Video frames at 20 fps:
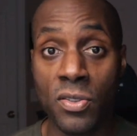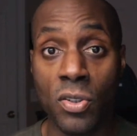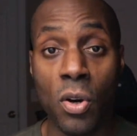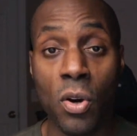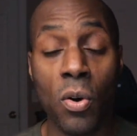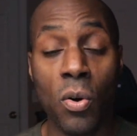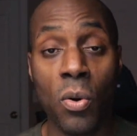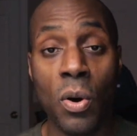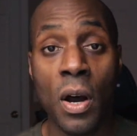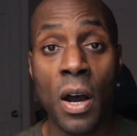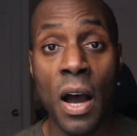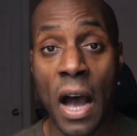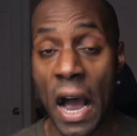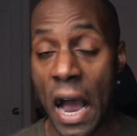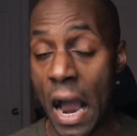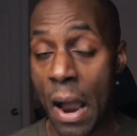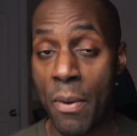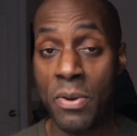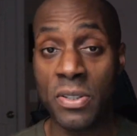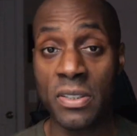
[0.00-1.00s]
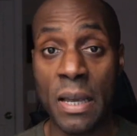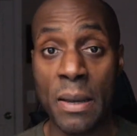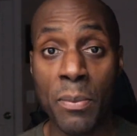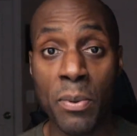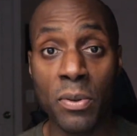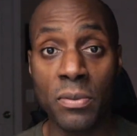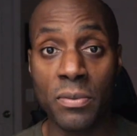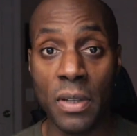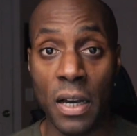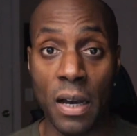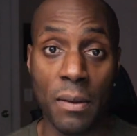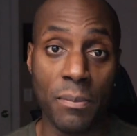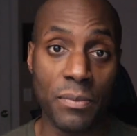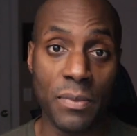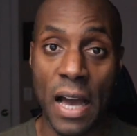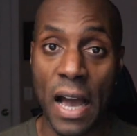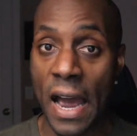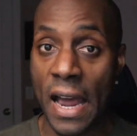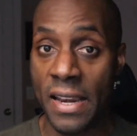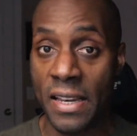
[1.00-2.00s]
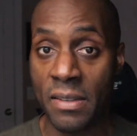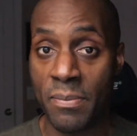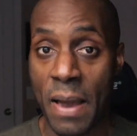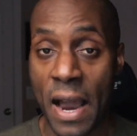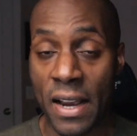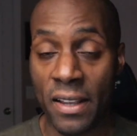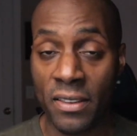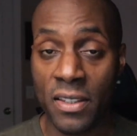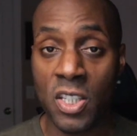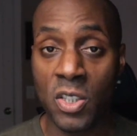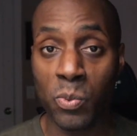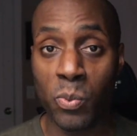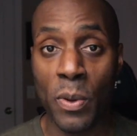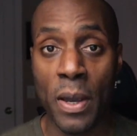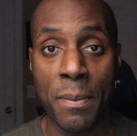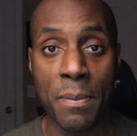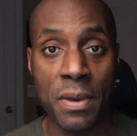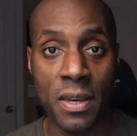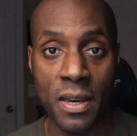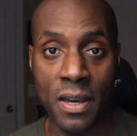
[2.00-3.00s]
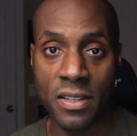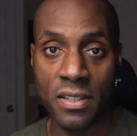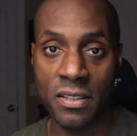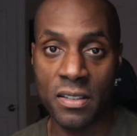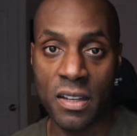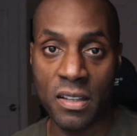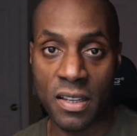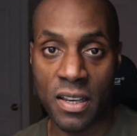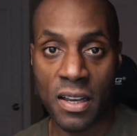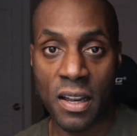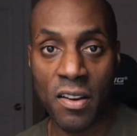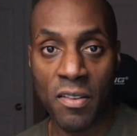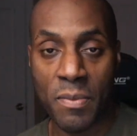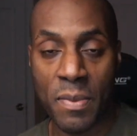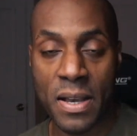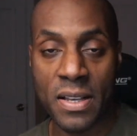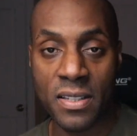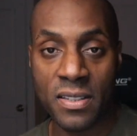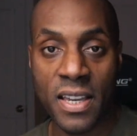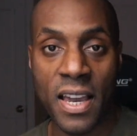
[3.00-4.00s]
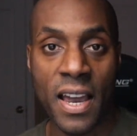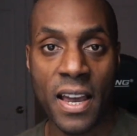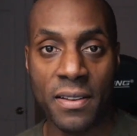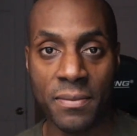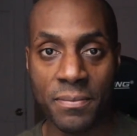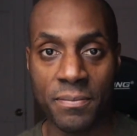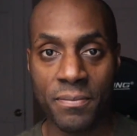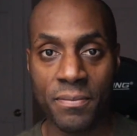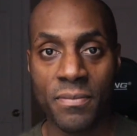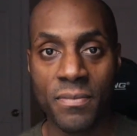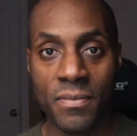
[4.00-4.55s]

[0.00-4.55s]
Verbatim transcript: So I was labeled, uh, I need to act this way because of the color of my skin.